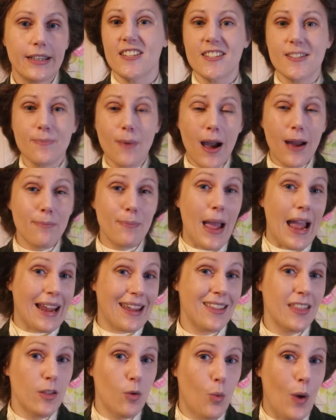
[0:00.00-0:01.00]
Despite
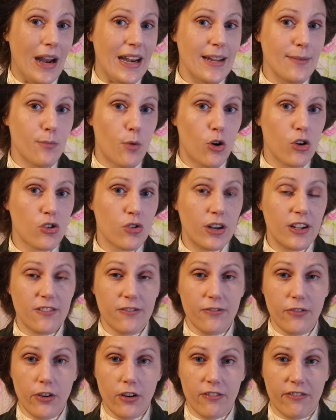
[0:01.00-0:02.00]
packing the waiting mortuaries
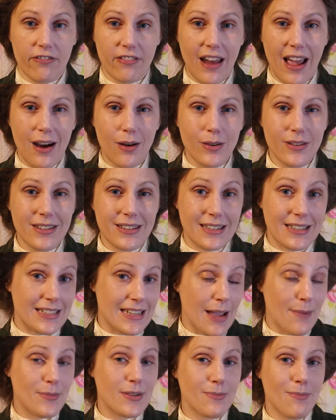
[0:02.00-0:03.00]
full of flowers in an
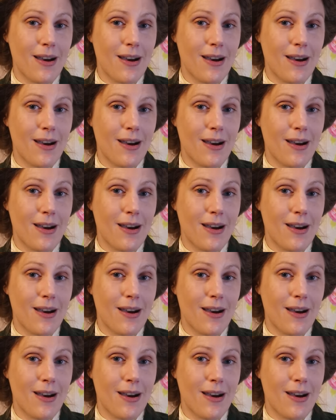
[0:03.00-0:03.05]
attempt